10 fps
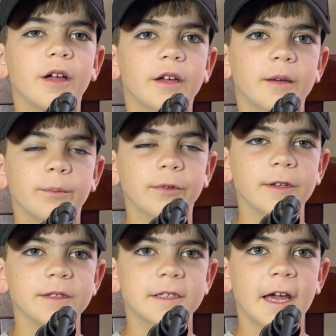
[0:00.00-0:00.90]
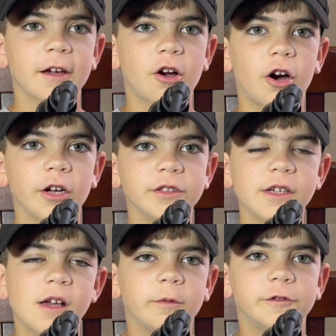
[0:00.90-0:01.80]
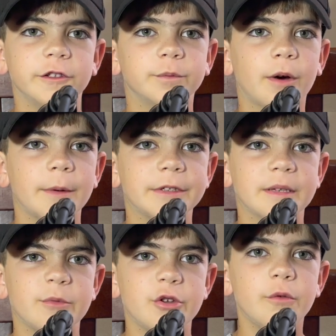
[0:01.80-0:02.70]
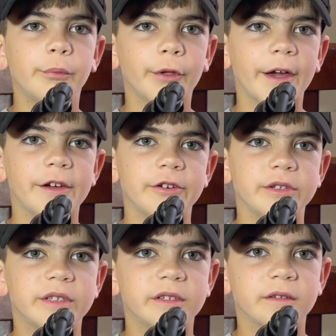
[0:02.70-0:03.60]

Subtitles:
complete set cards. So there's probably some new players.